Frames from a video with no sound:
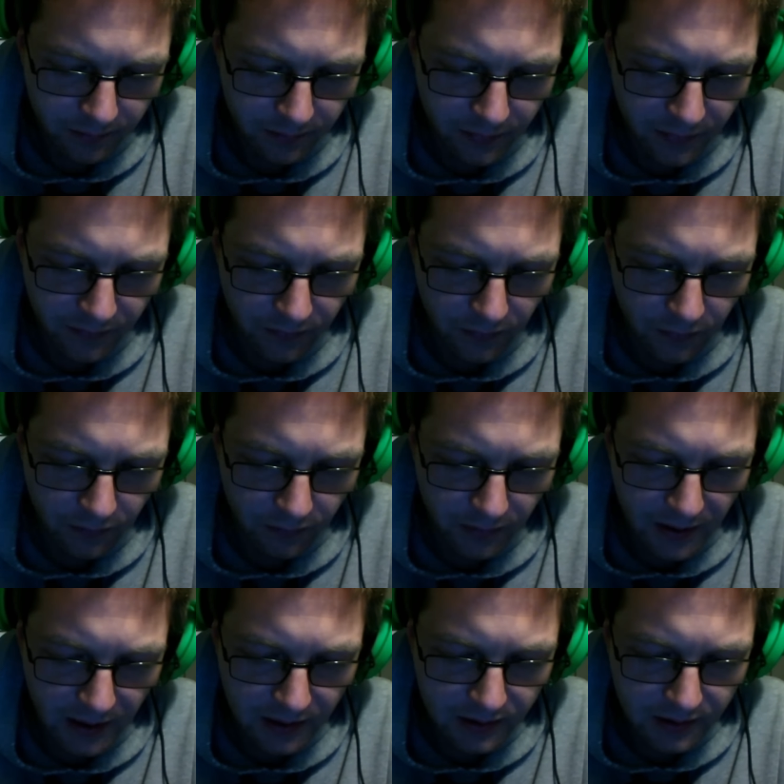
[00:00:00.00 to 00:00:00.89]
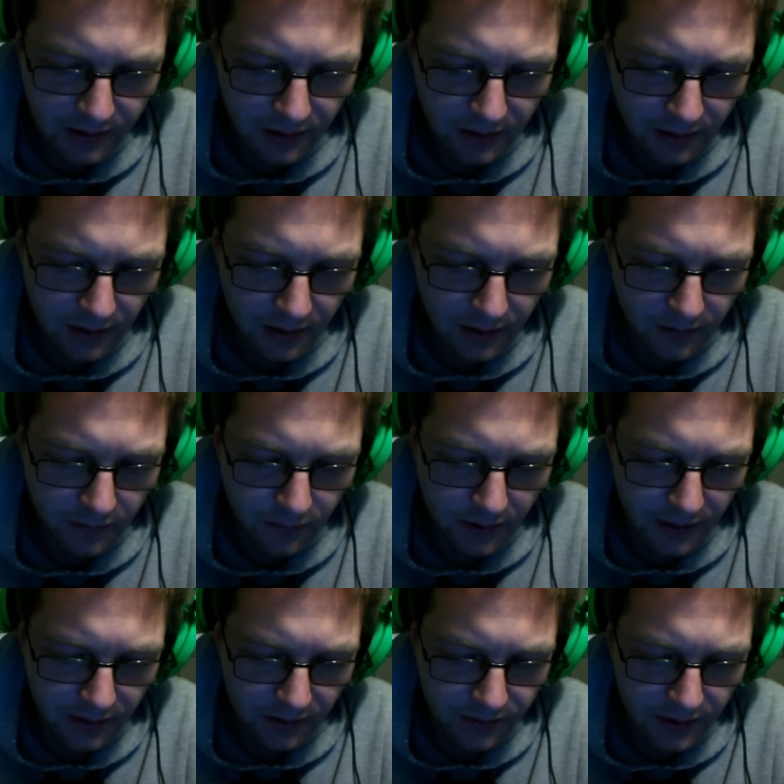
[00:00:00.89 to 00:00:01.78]
before it makes any
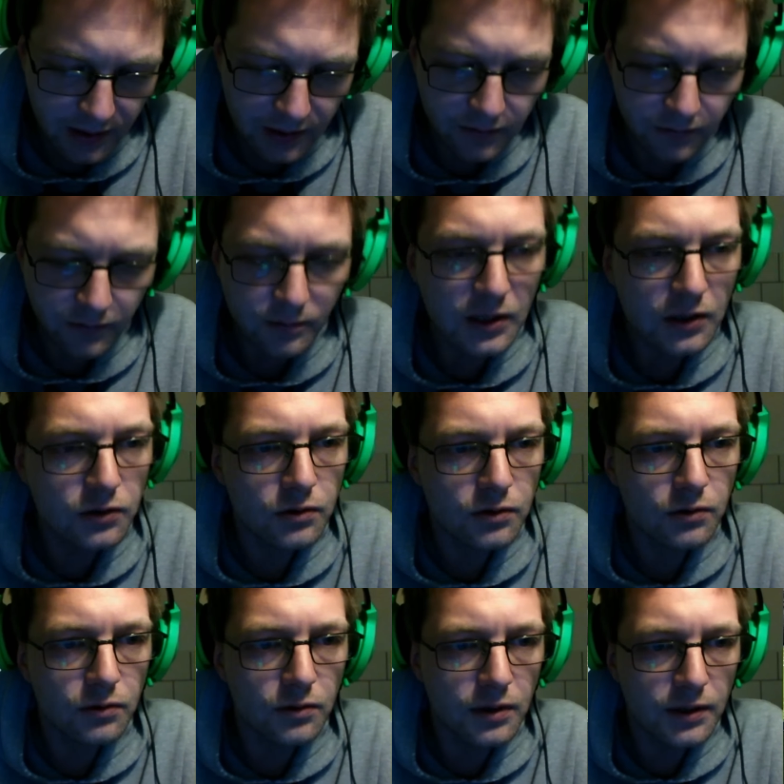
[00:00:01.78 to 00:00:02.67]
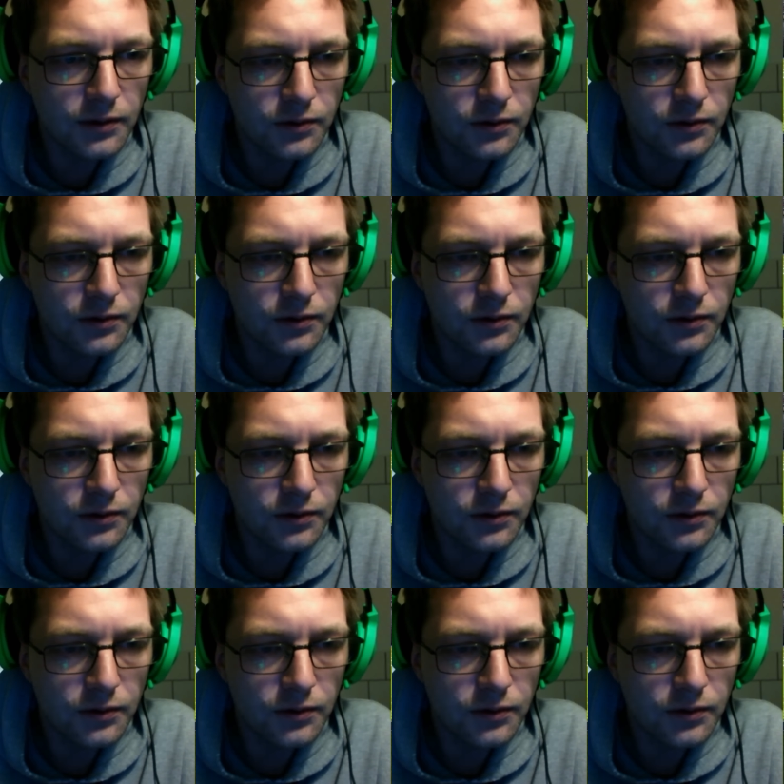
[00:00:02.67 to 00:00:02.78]
real sense for me to uh,